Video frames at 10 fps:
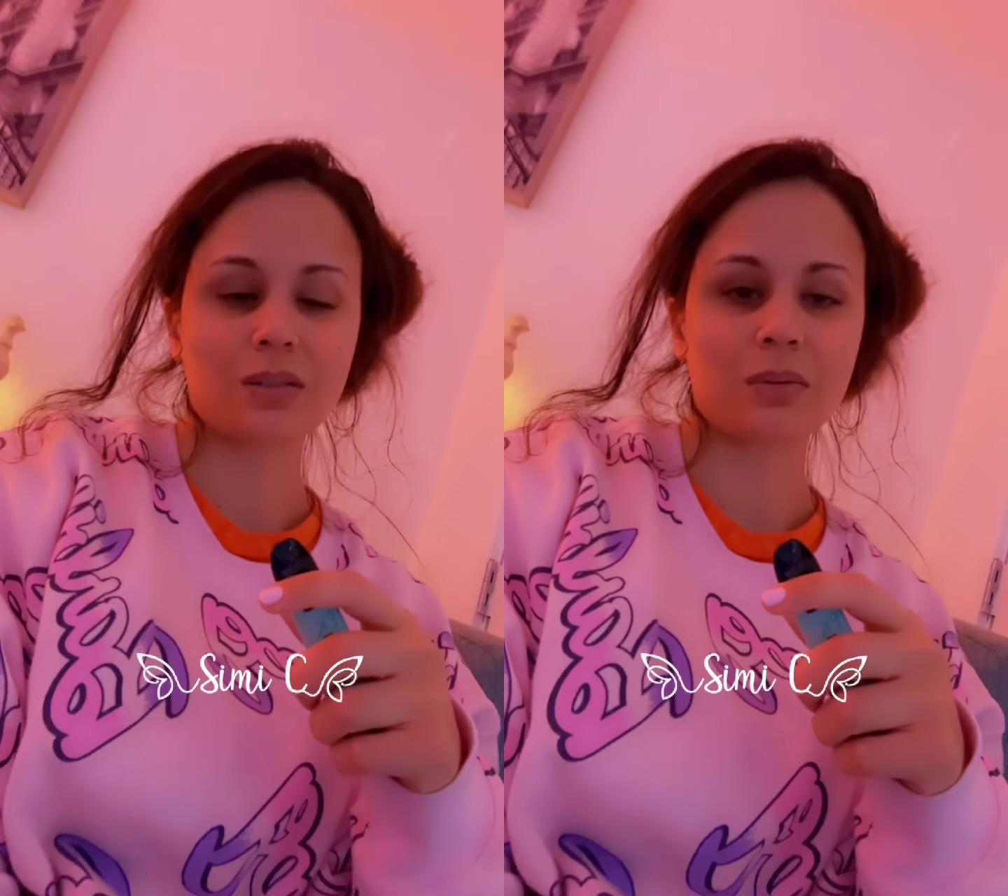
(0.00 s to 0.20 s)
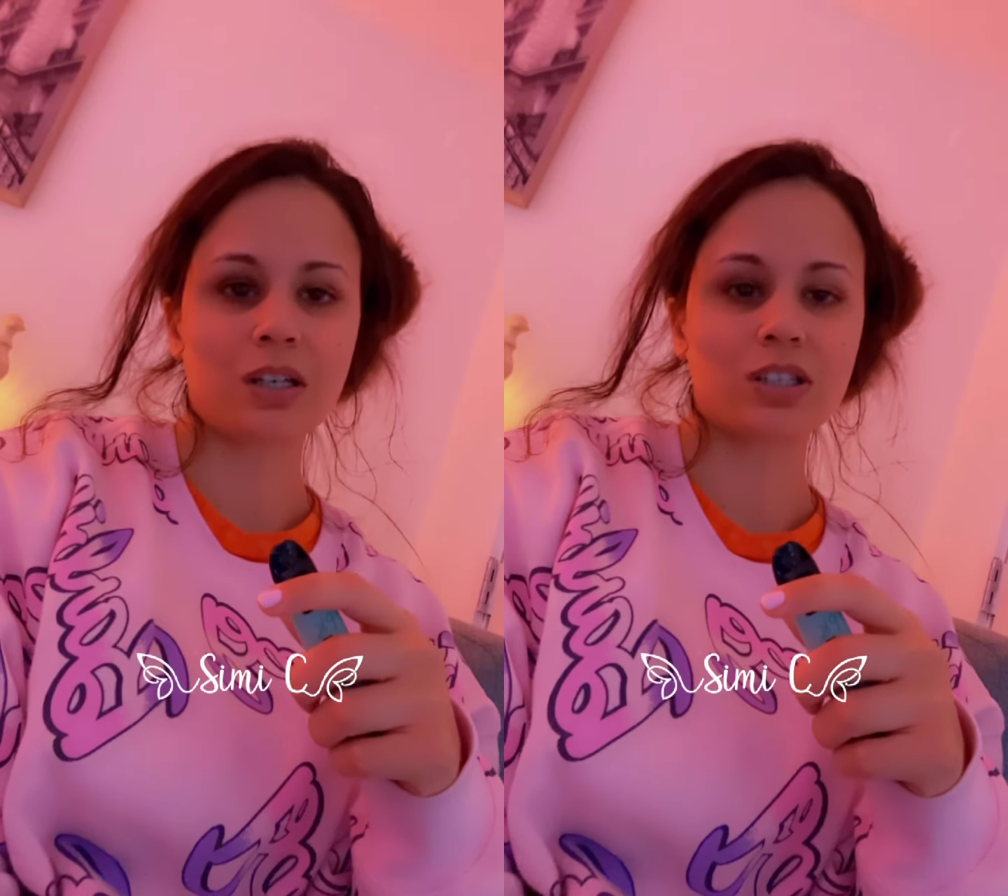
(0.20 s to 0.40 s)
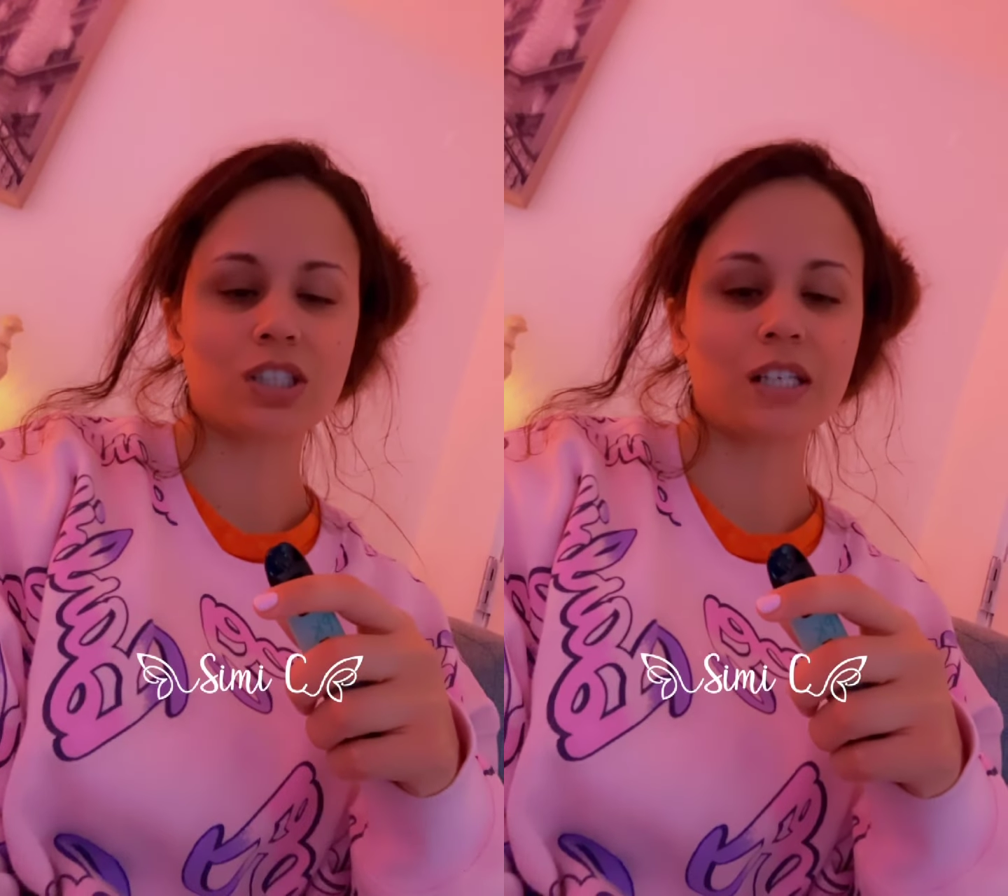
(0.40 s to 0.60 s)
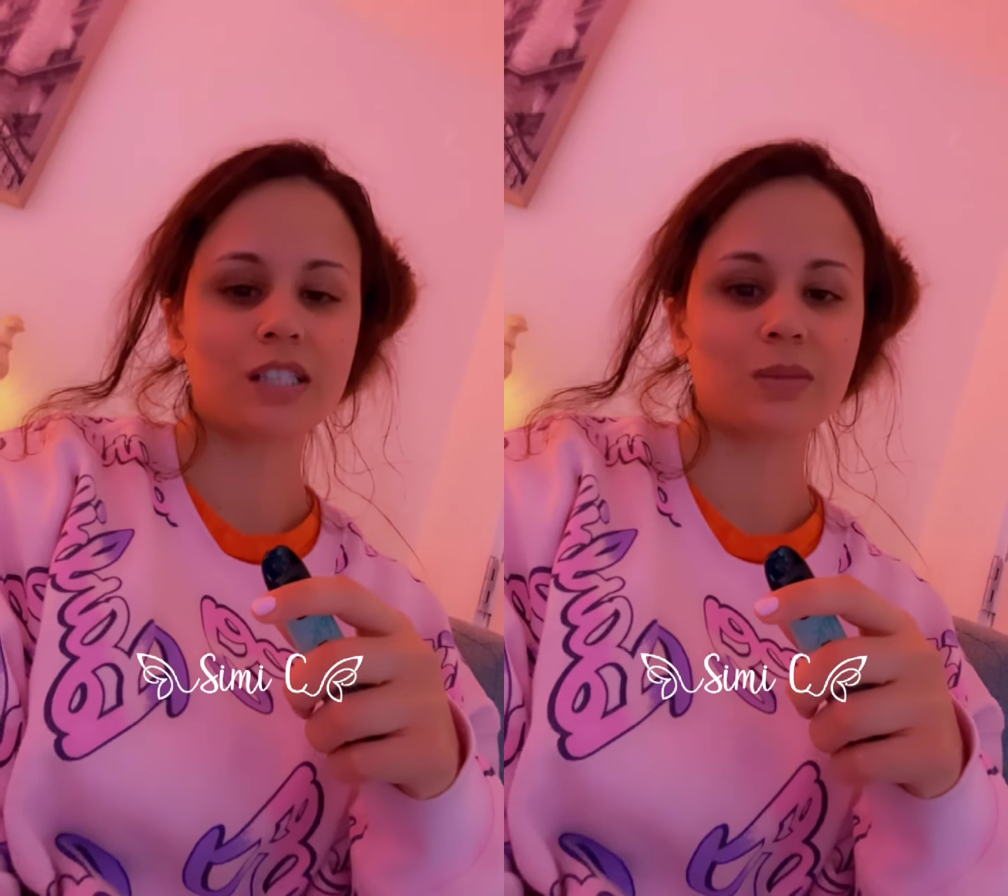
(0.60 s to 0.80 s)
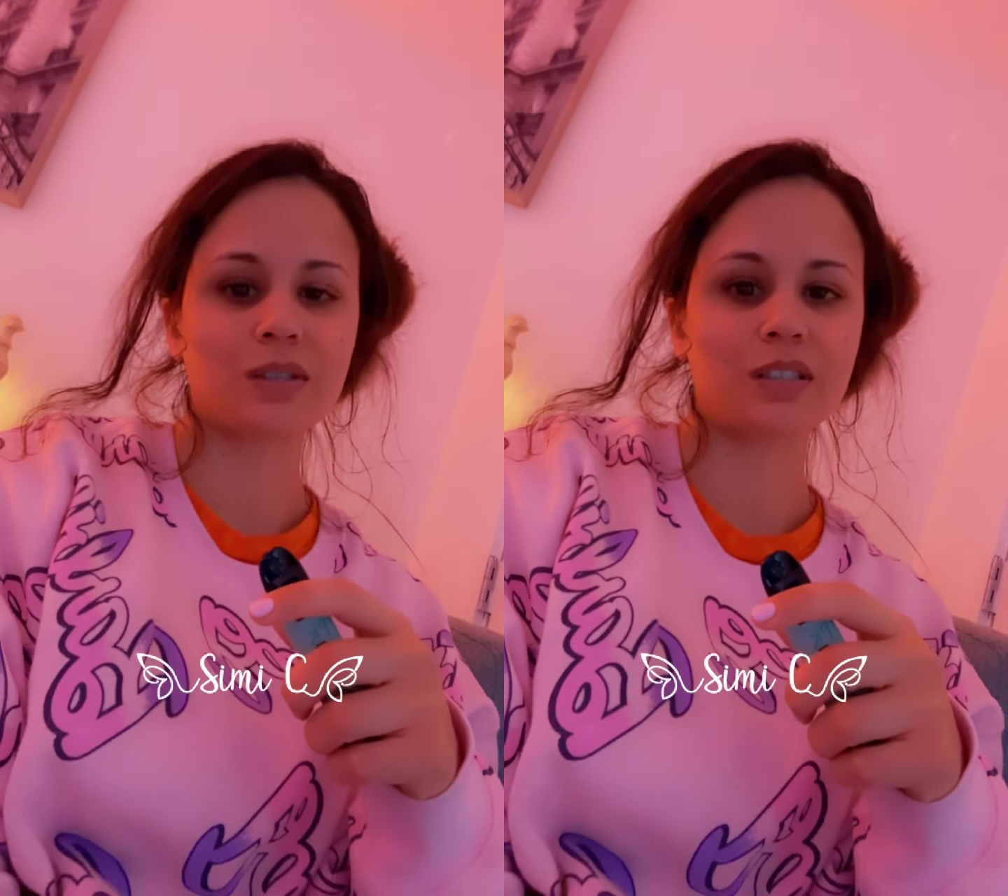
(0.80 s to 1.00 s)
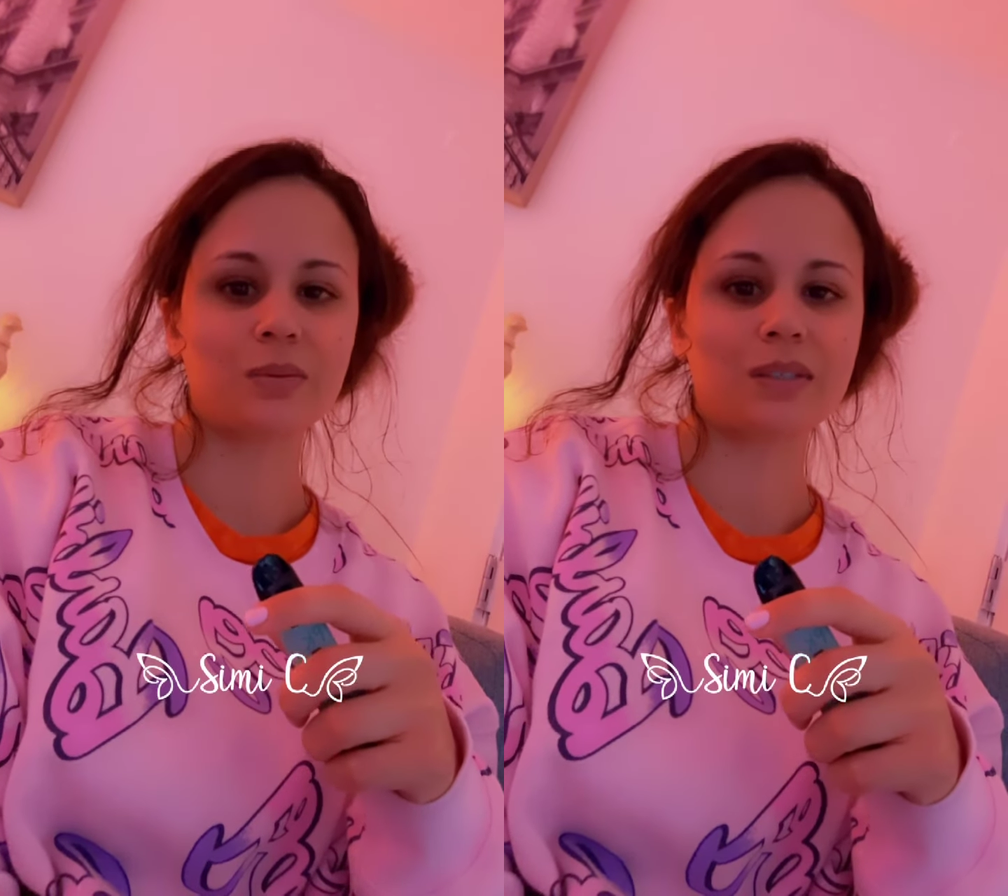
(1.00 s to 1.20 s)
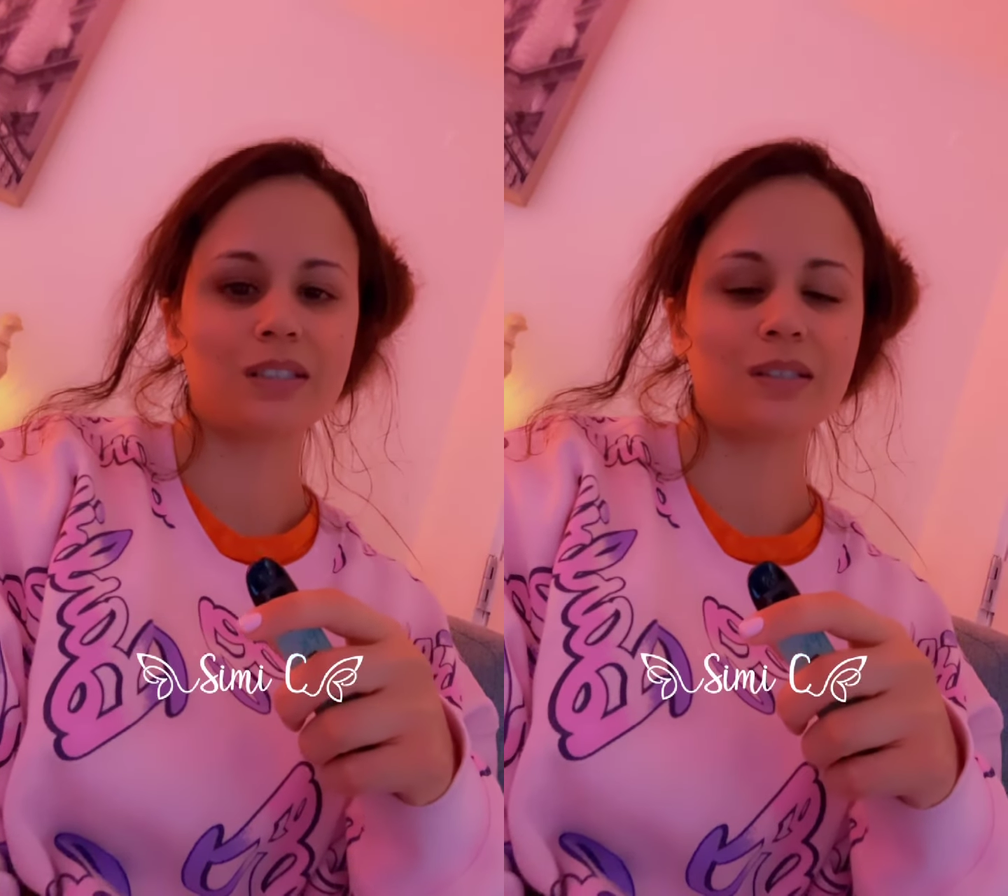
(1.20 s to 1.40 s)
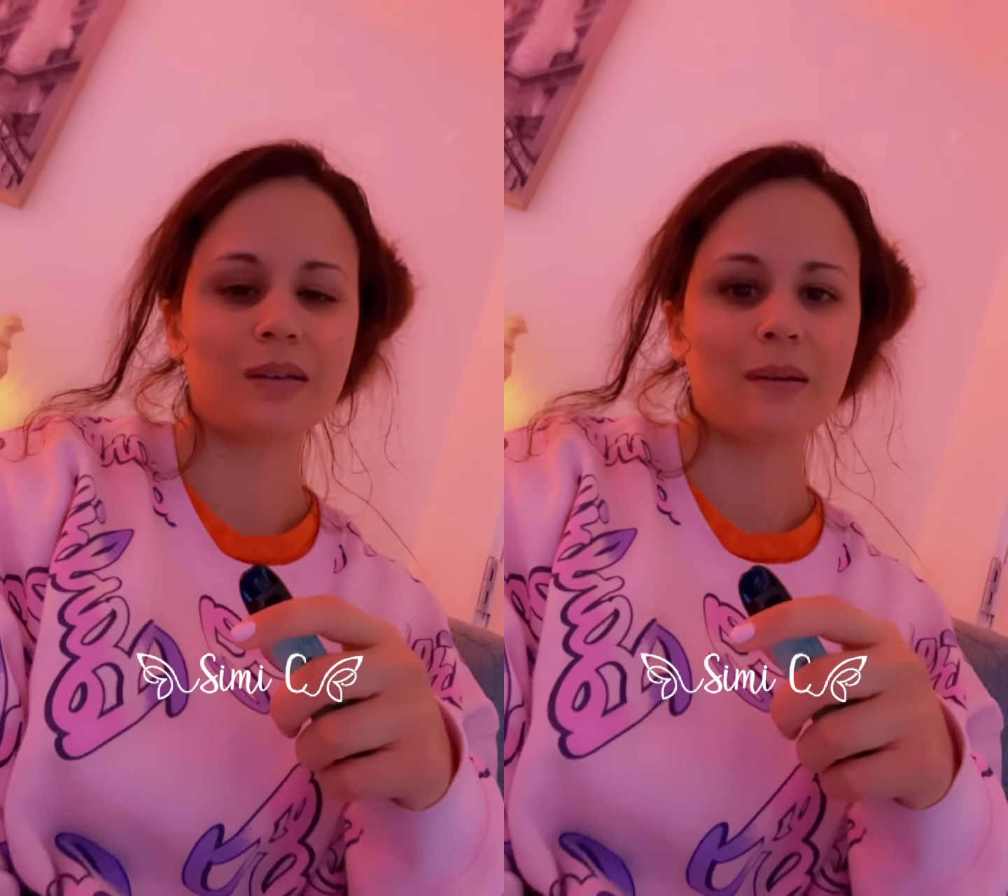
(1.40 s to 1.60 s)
Oh my gosh, I hate smoking weed.